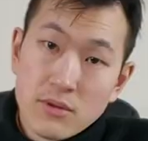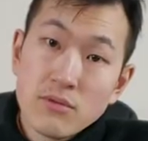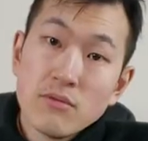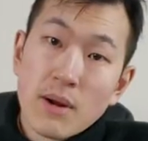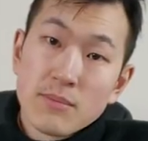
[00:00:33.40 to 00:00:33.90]

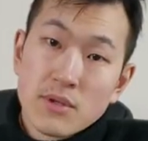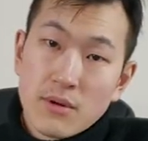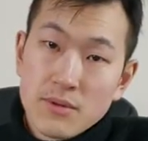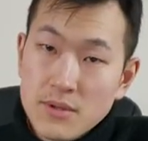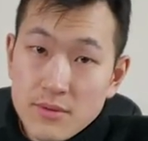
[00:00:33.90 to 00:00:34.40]
two RAM
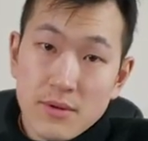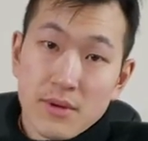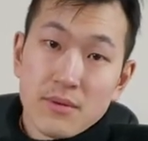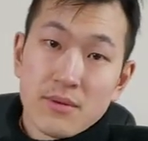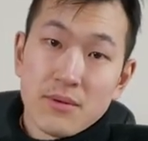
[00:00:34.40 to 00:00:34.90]
slots, so you
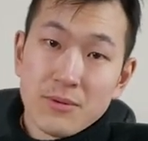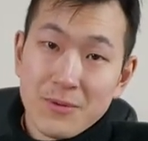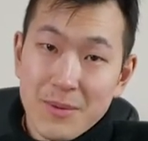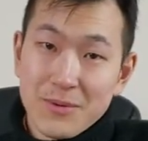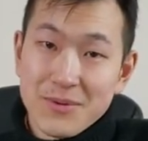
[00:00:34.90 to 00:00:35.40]
can go all the
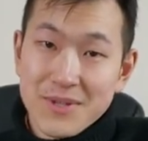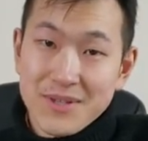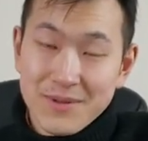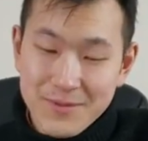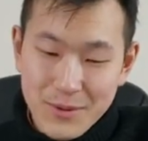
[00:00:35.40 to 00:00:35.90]
way up to
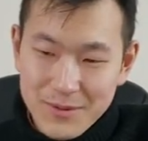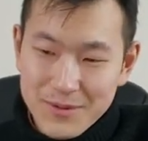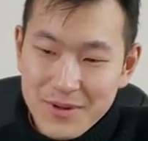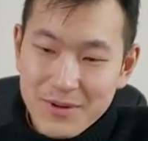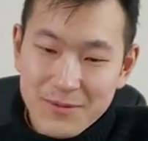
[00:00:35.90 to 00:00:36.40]
sixty-four. If you
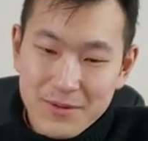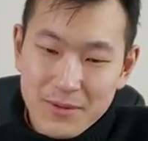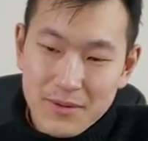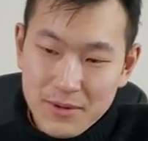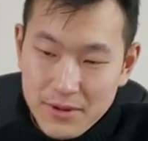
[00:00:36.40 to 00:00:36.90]
think of
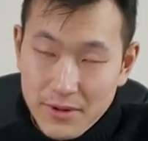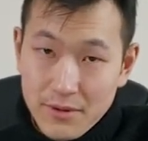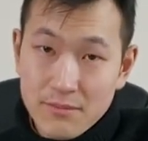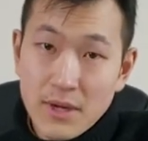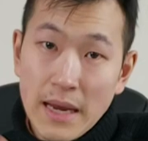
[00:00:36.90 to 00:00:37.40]
the
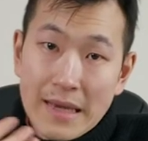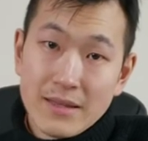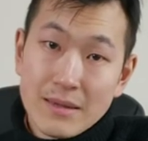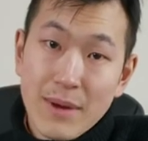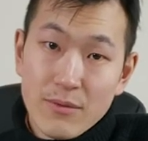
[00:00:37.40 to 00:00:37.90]
earlier
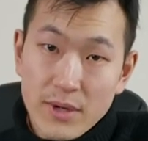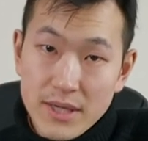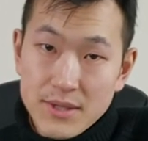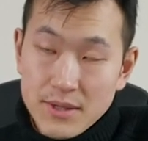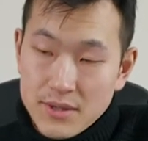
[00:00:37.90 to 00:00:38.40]
ThinkPad
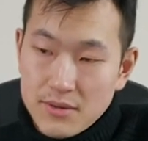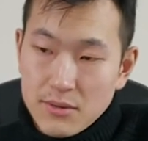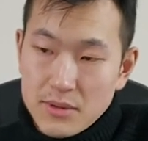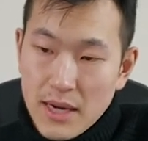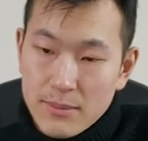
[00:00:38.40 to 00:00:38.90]
releases,
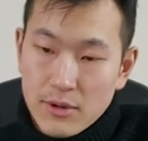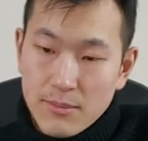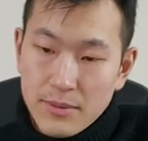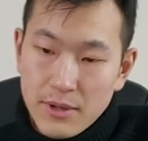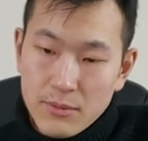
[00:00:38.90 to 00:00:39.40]
those
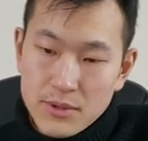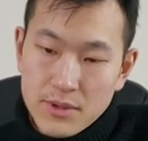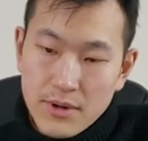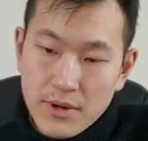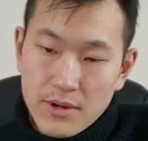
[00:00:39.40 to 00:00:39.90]
laptop, it
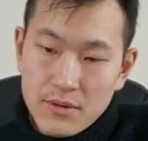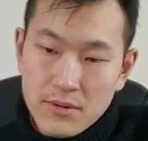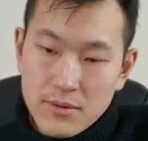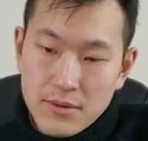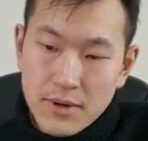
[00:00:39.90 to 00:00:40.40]
was
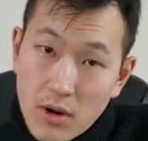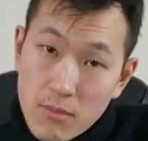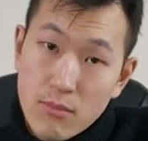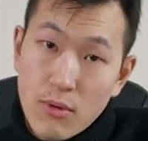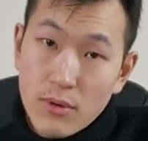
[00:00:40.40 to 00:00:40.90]
either
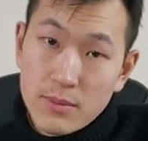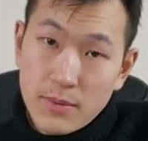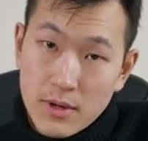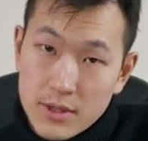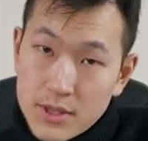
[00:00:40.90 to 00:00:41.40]
onboard
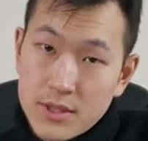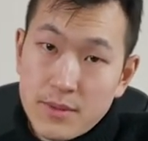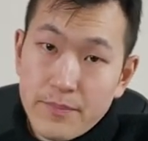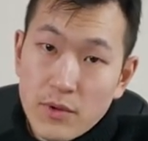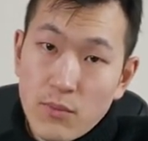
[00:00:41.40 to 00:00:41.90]
plus
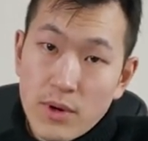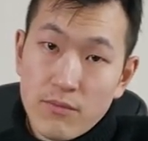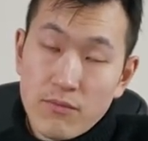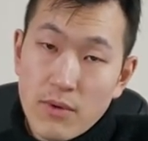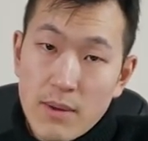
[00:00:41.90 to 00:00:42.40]
um,
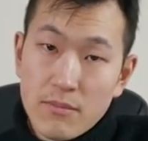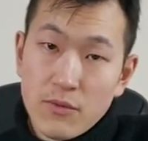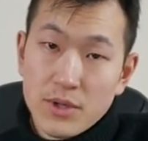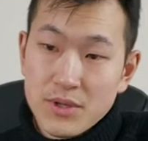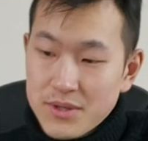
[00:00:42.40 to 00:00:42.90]
one RAM,
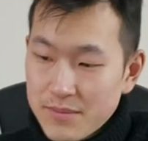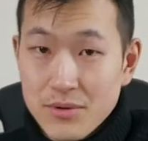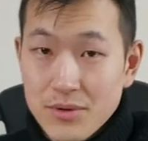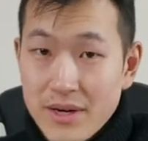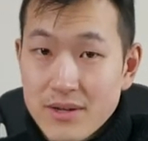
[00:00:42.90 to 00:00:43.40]
which is
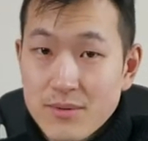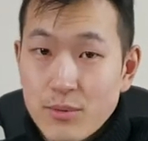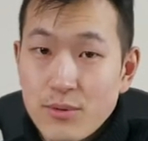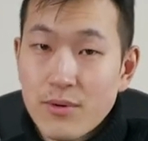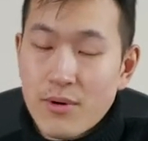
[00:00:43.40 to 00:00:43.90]
user
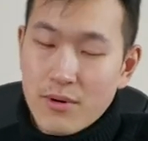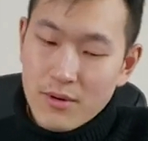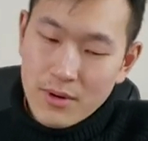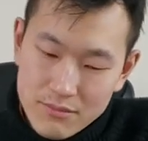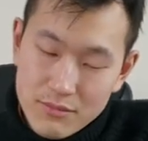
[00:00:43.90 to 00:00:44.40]
accessible,
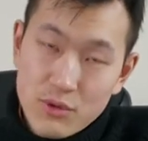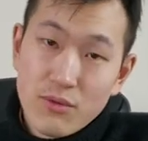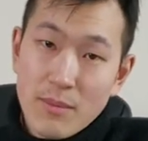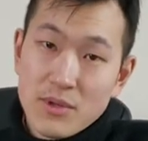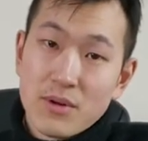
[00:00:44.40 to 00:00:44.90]
or two
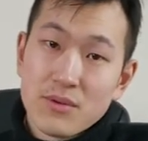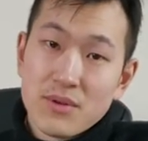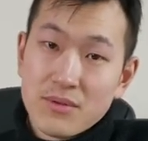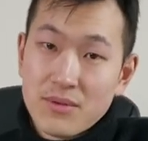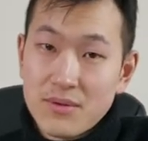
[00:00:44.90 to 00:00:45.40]
RAM slots
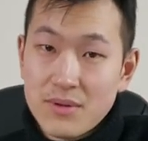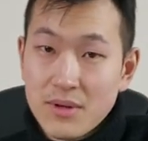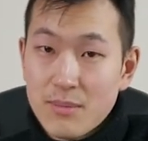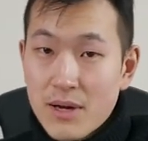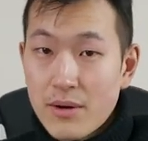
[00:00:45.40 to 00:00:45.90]
on the
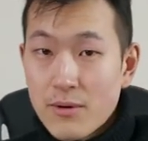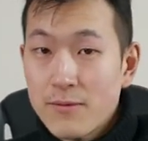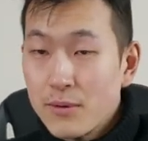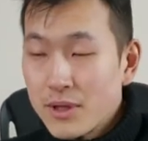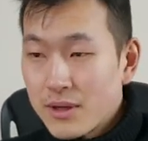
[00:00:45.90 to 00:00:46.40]
ThinkPad L
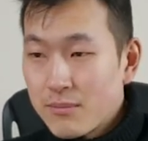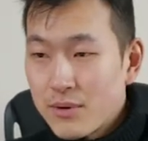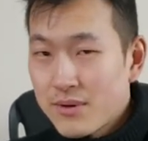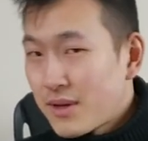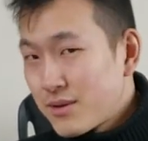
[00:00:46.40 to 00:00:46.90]
fourteen,
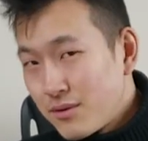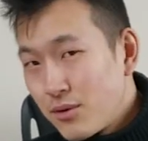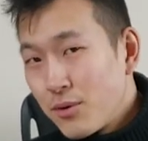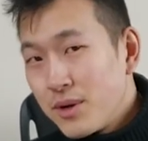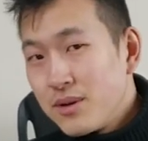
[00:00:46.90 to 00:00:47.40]
but that's a
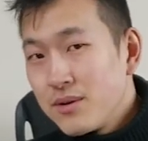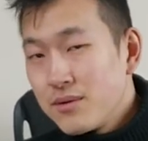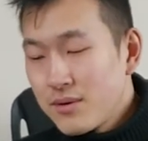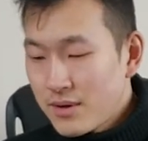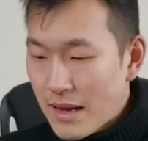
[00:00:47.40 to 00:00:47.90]
lower-end
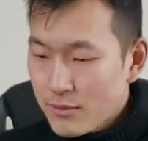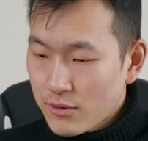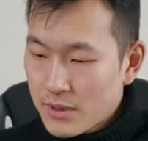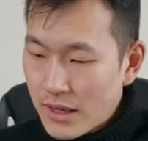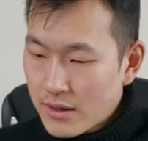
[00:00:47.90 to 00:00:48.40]

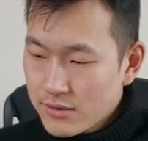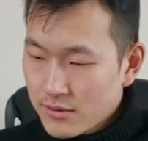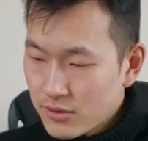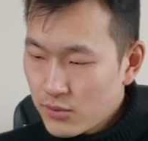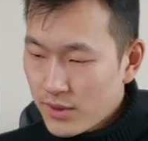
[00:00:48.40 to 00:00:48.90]
laptop. So
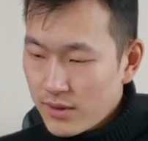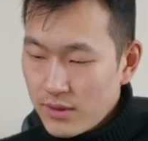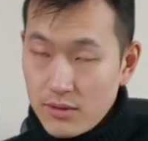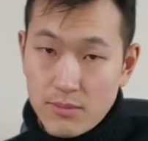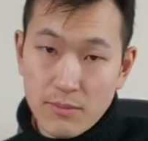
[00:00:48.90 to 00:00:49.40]
on this one,
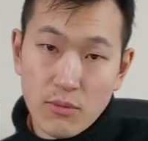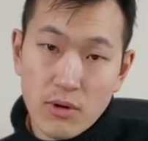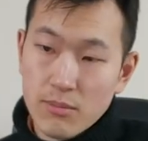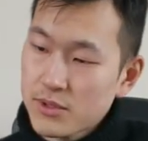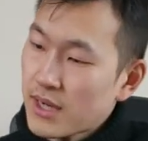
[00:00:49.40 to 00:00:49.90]
a little bit more
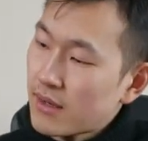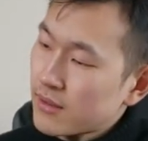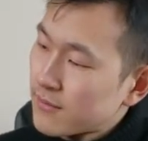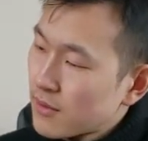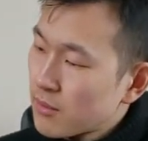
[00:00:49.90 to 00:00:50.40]

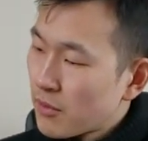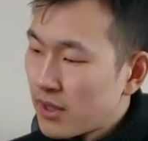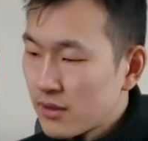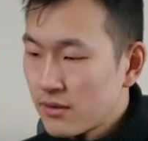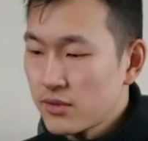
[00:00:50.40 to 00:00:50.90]
optionality for
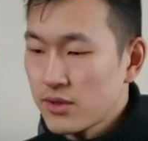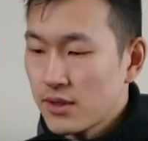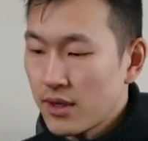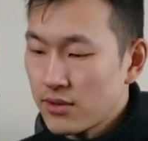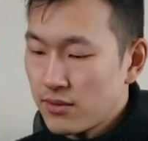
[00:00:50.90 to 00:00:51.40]
upgrading, just in
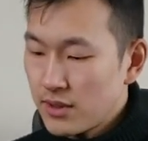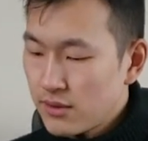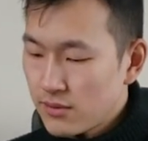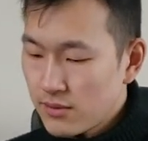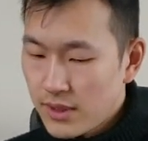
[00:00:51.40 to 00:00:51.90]
case you
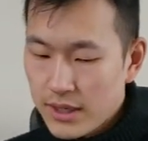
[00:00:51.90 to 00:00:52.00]
need to